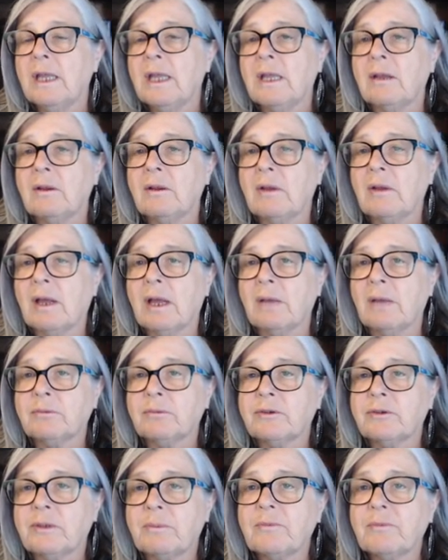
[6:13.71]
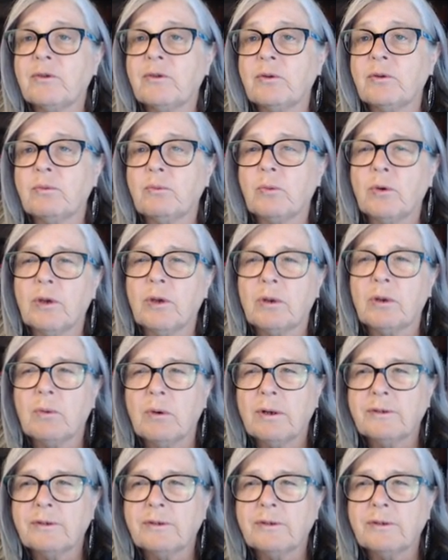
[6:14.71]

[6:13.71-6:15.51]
Some of you work-wise,